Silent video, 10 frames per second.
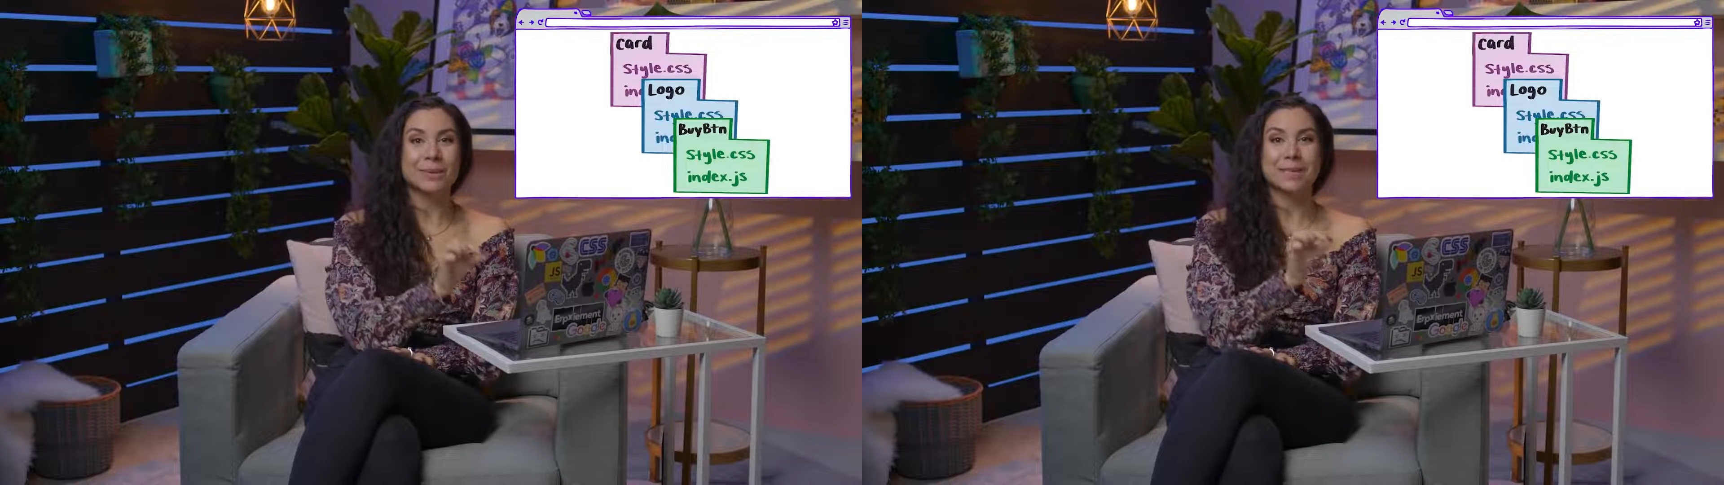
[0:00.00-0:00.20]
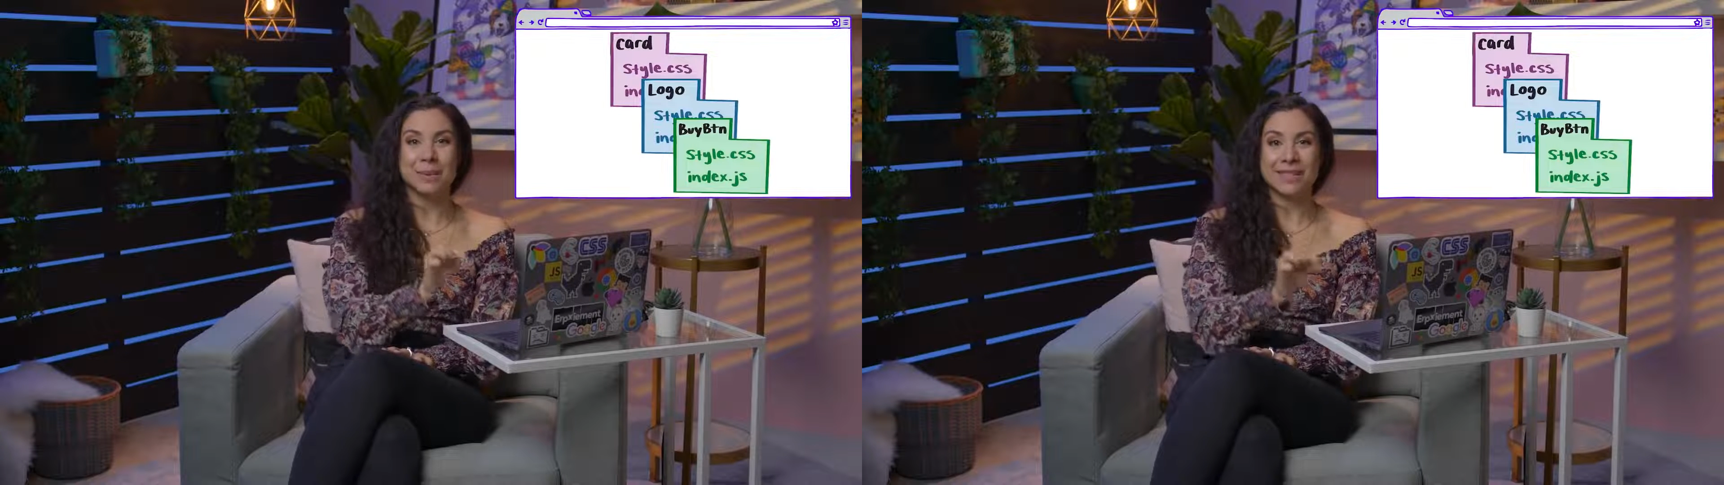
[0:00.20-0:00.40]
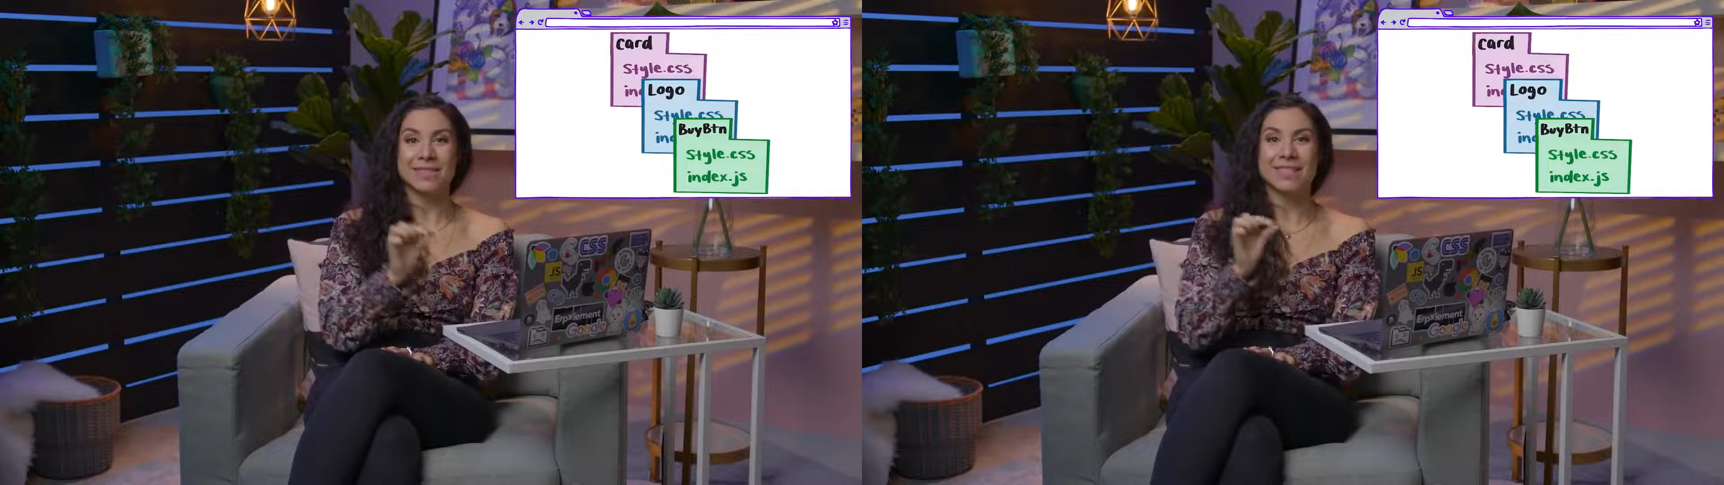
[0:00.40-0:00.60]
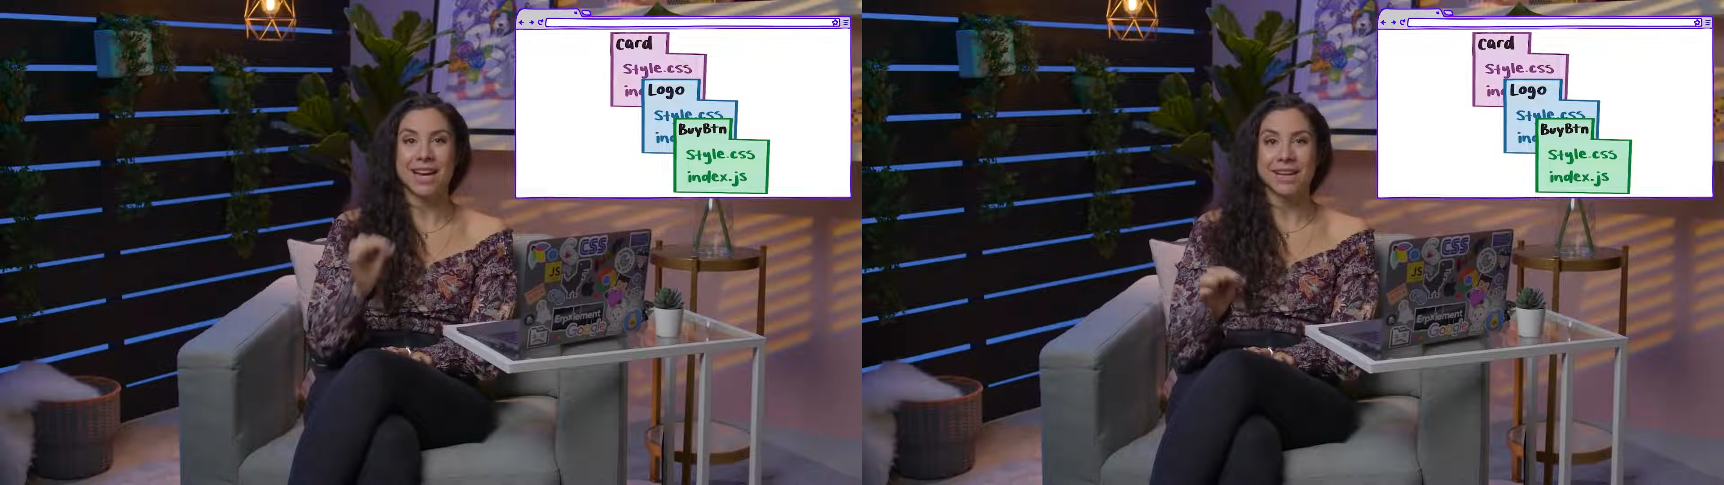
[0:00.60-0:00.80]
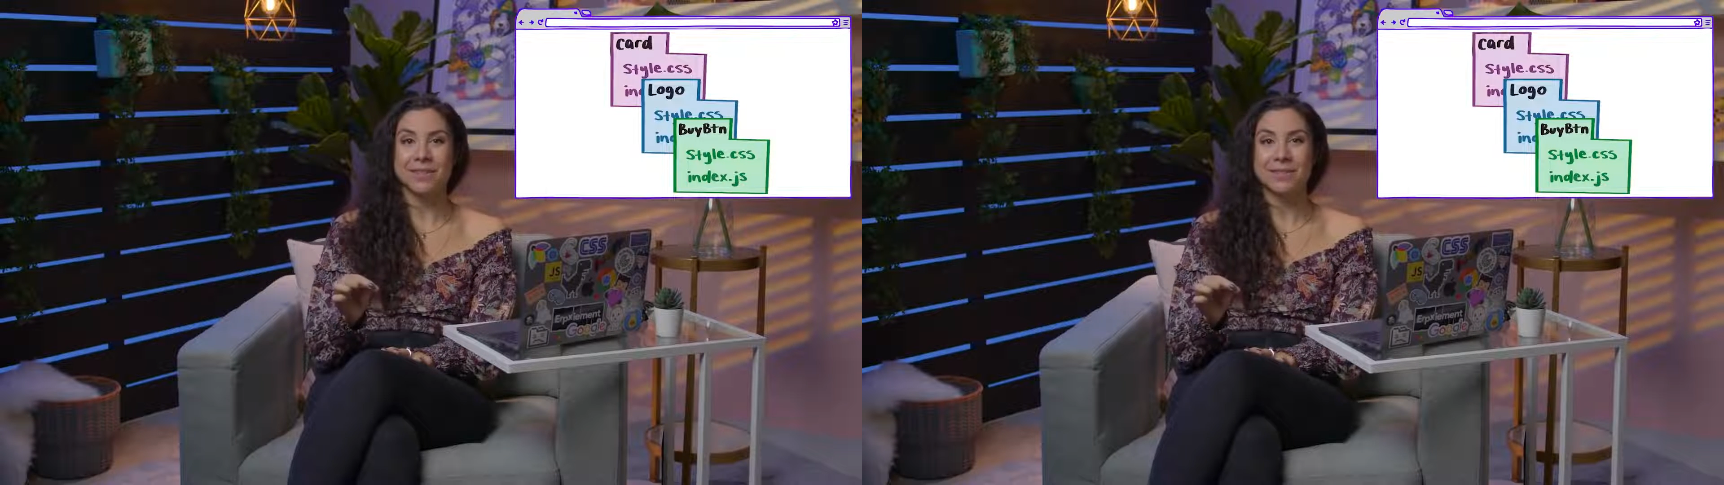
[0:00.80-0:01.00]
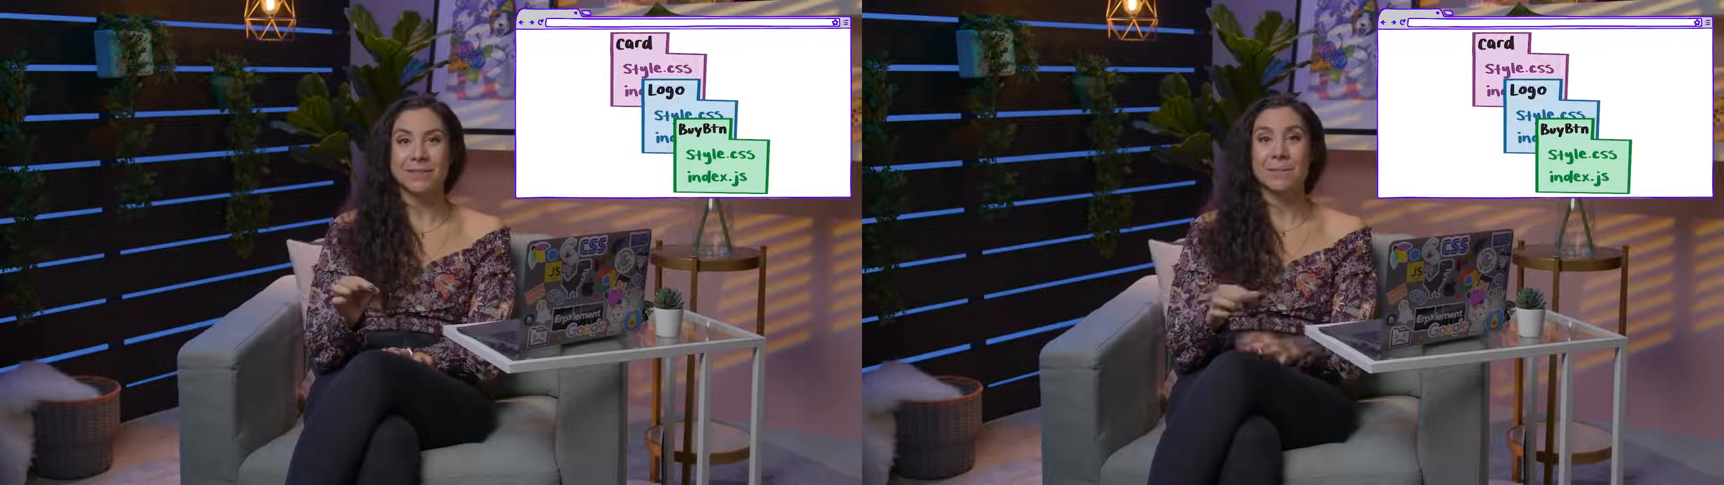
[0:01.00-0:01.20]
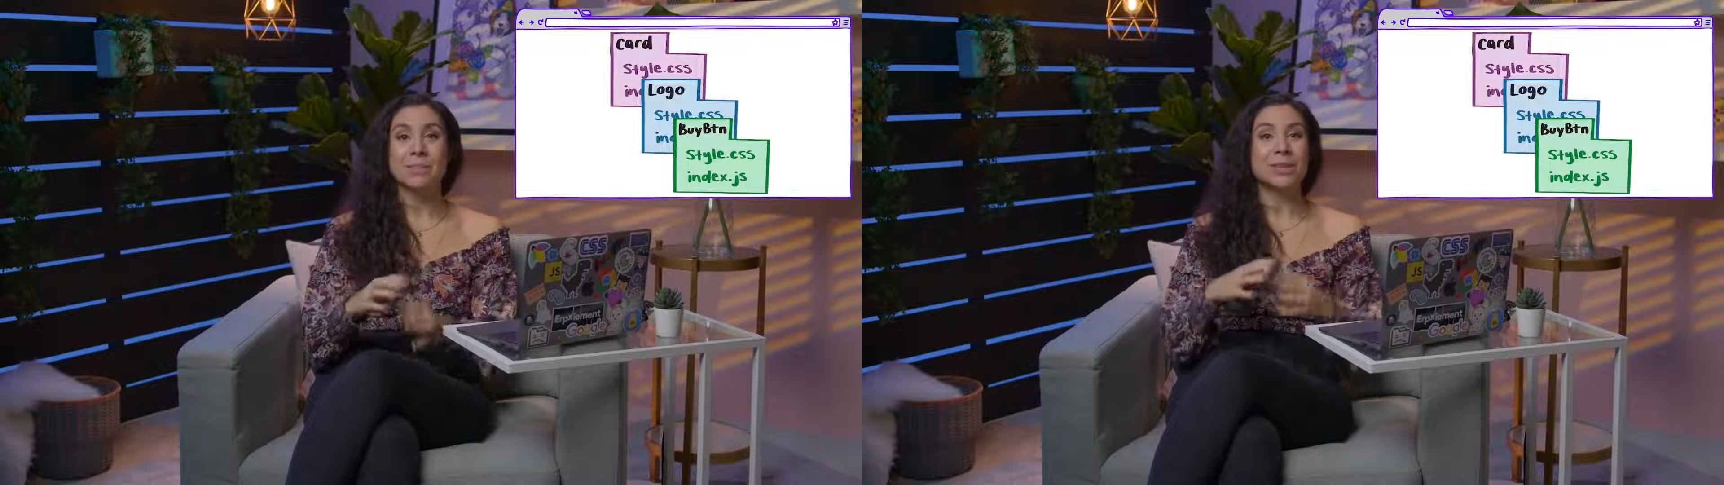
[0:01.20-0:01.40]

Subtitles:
responsive styles.